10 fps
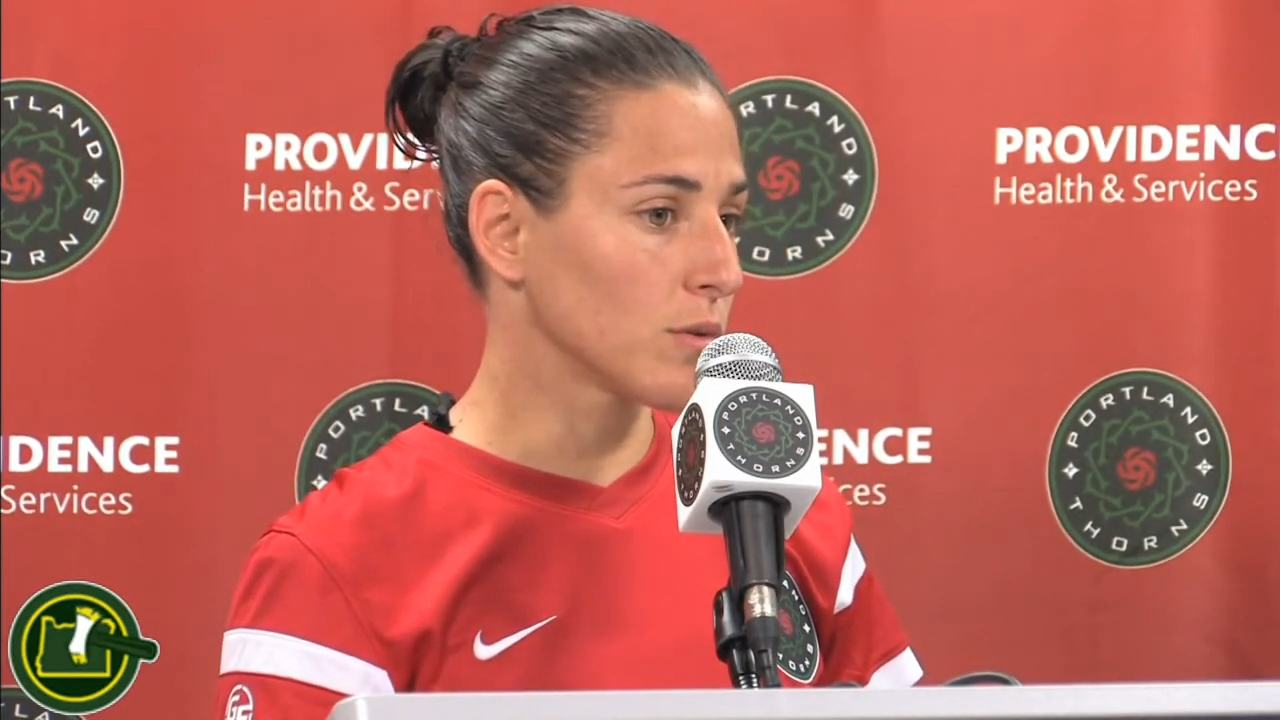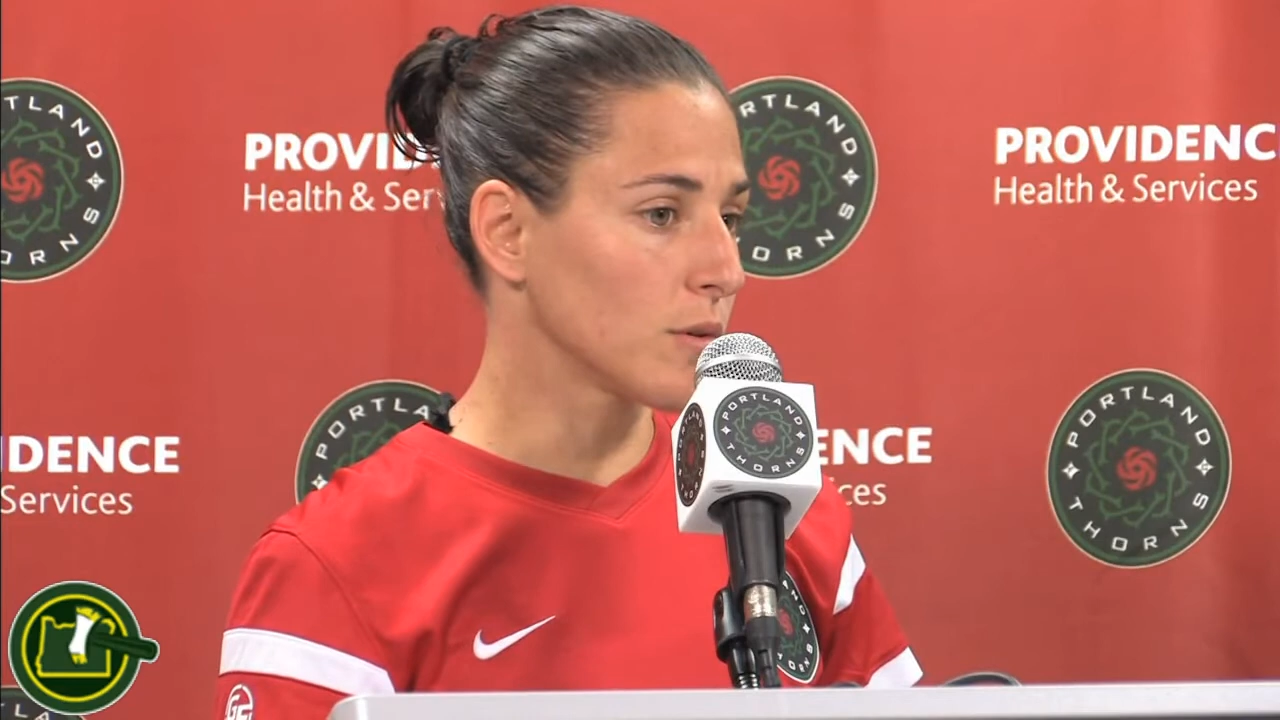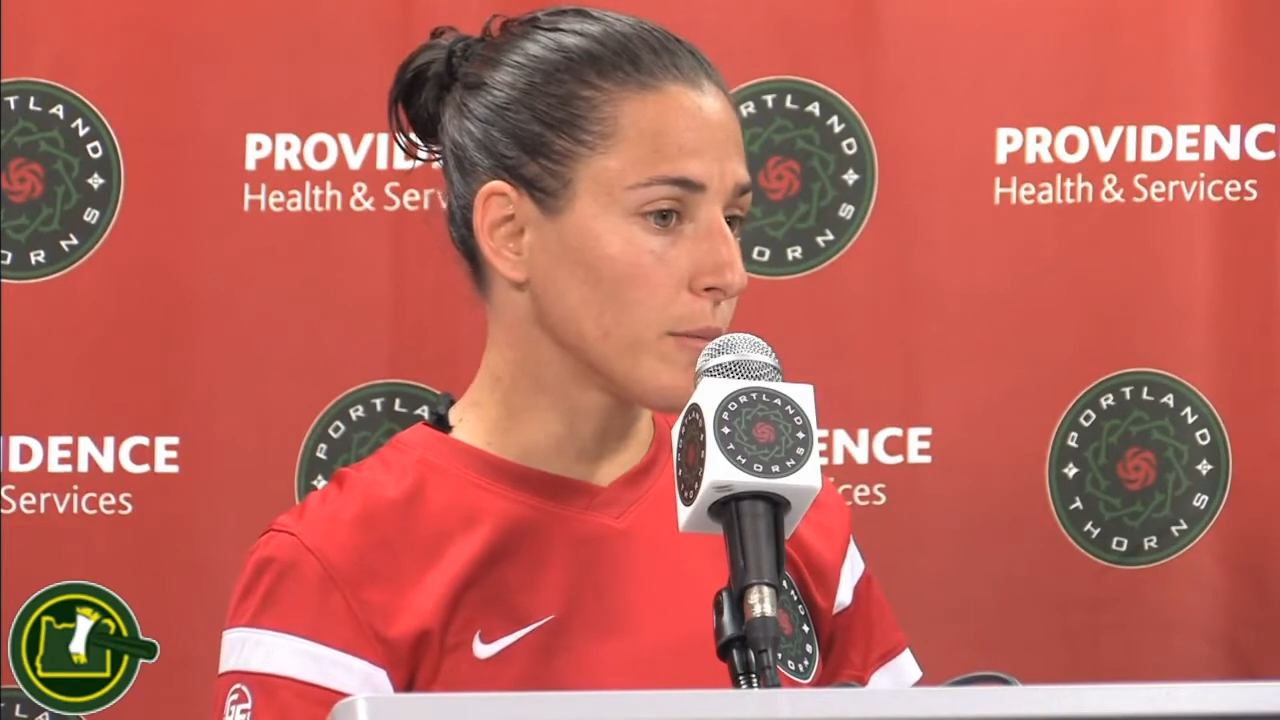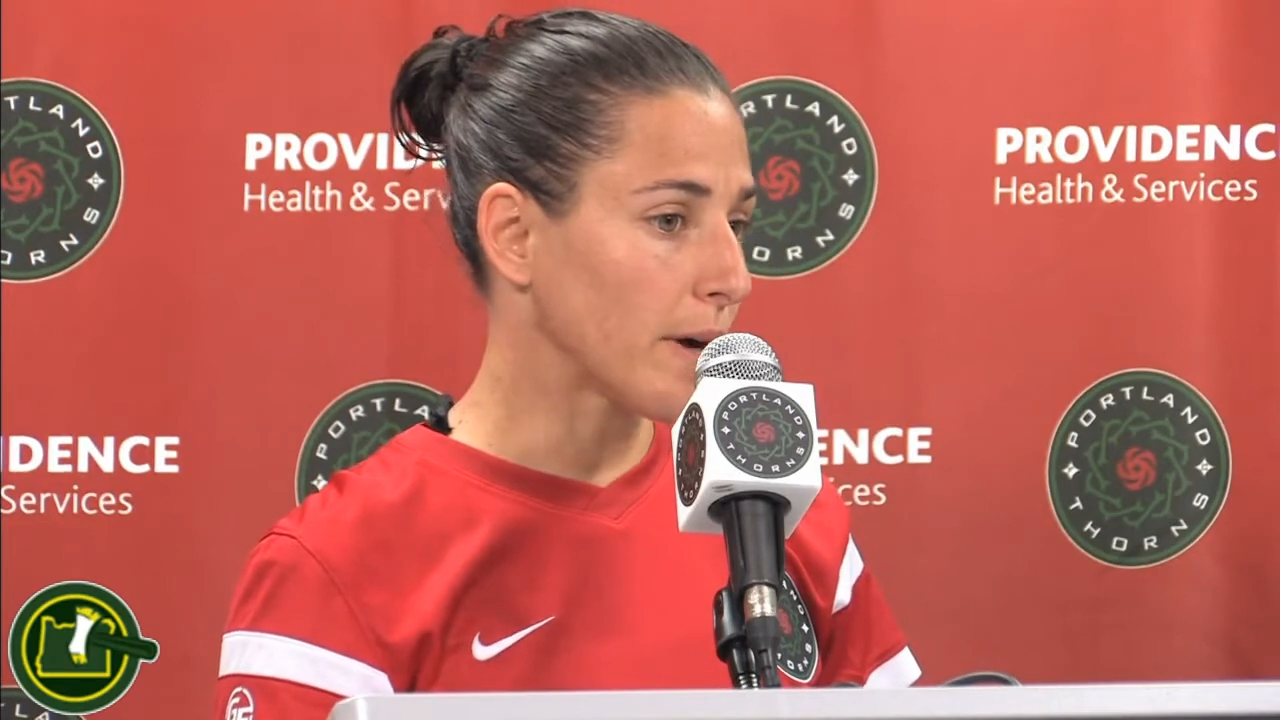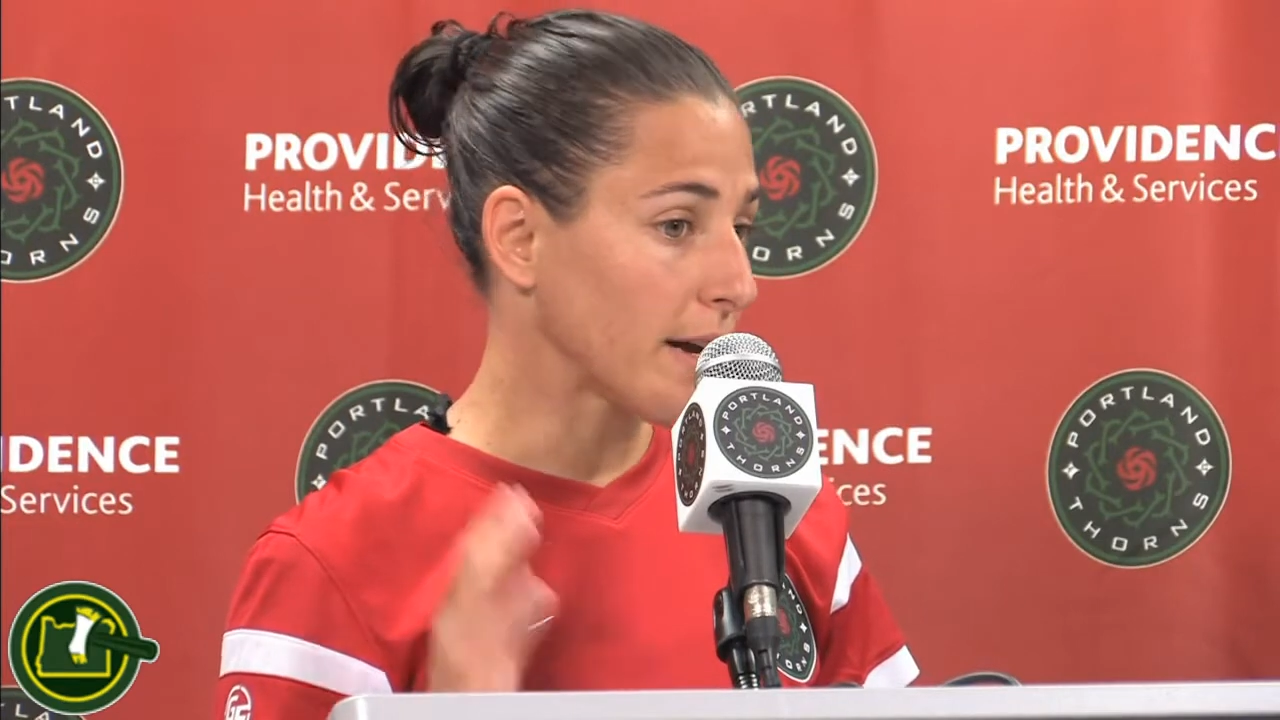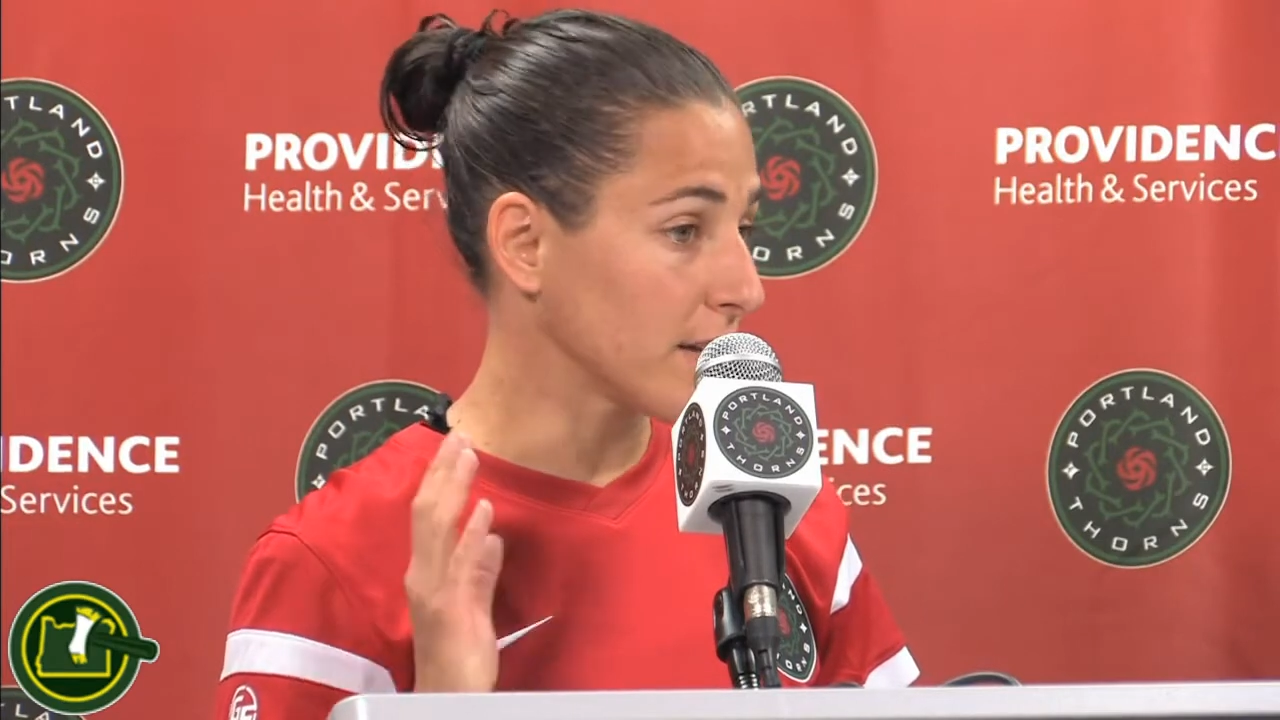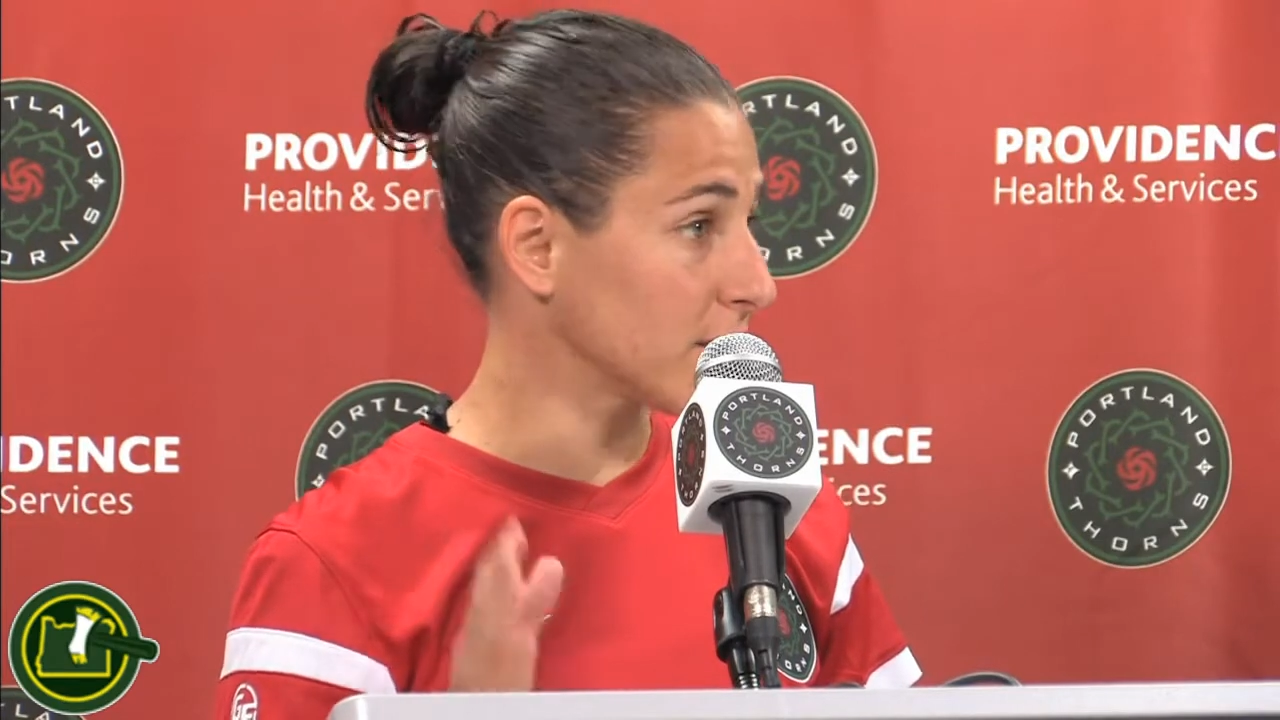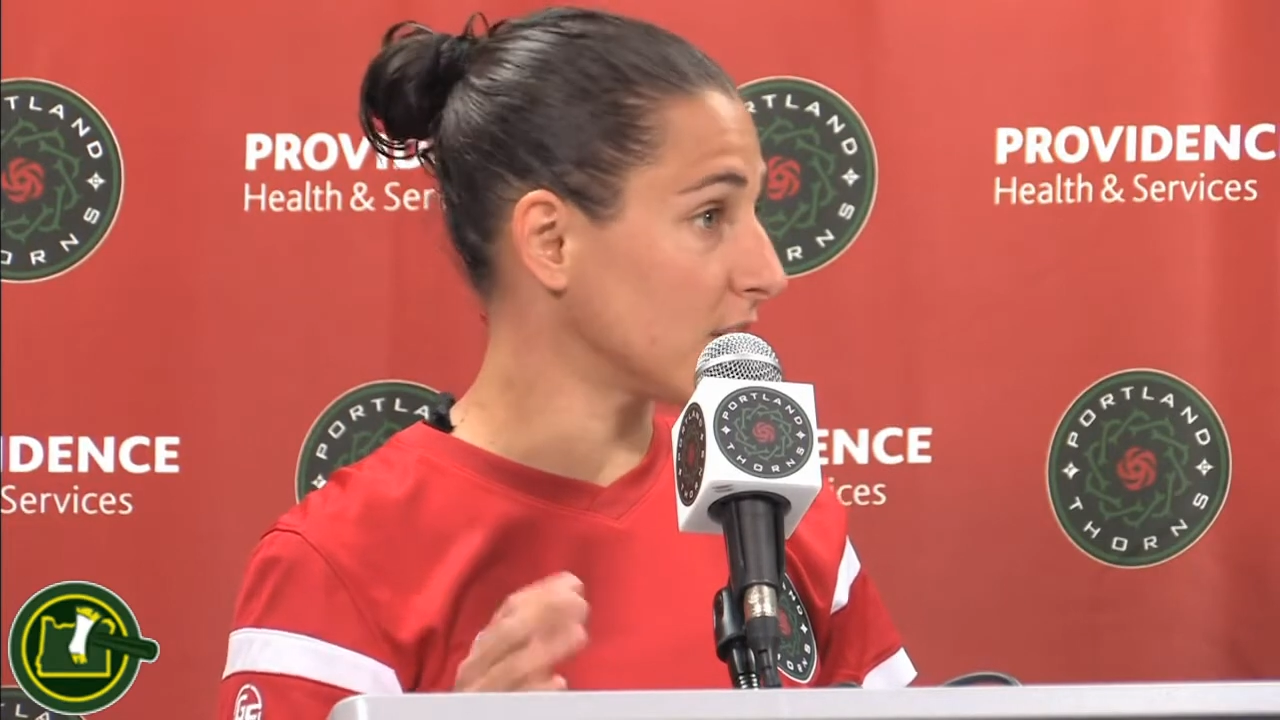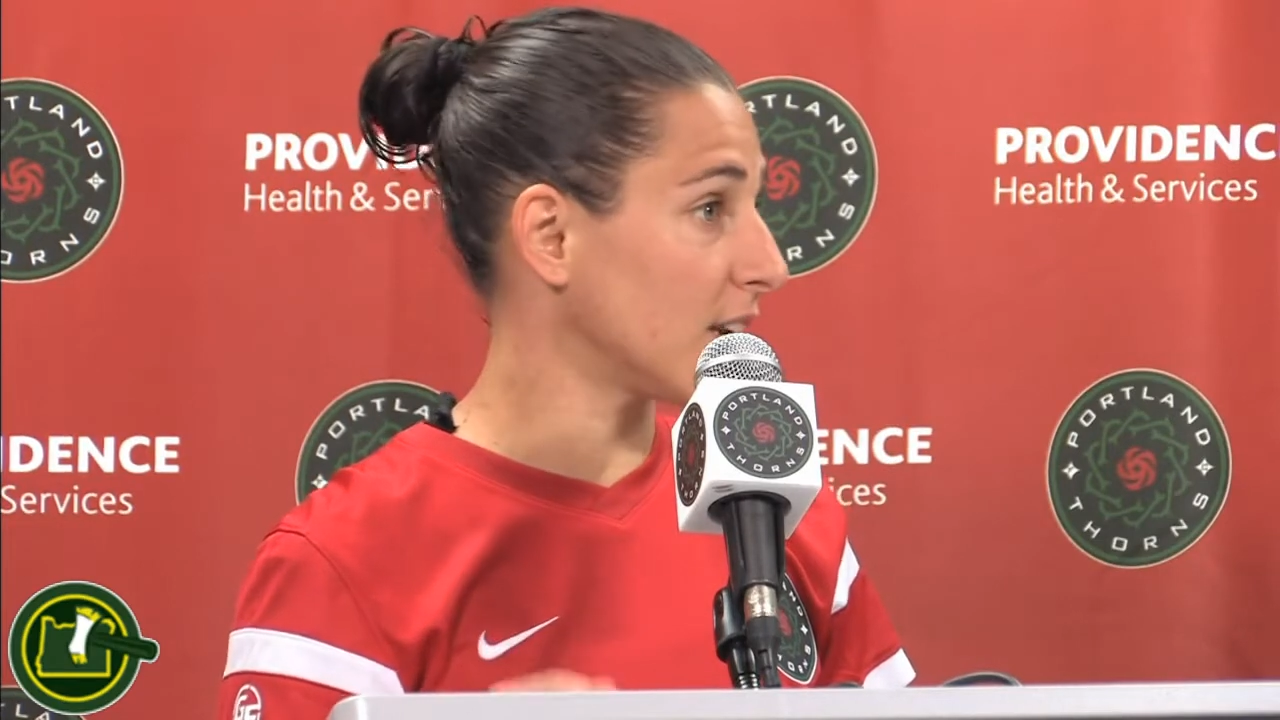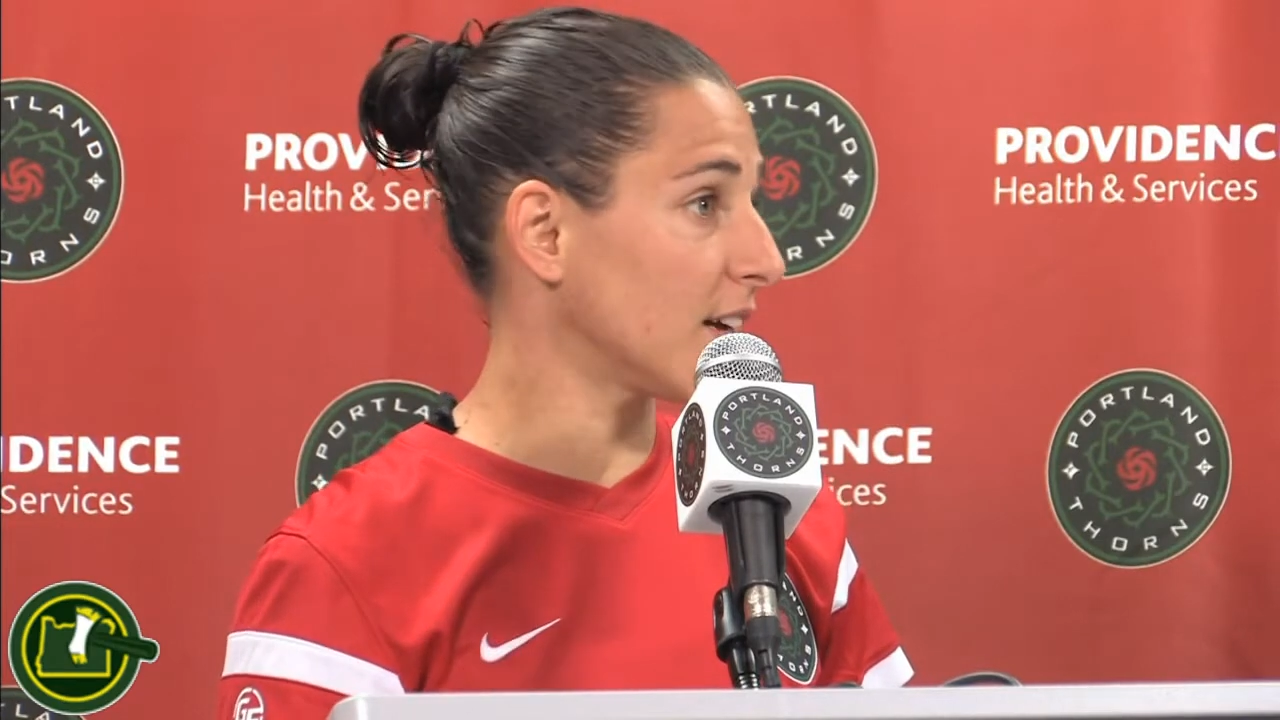combine the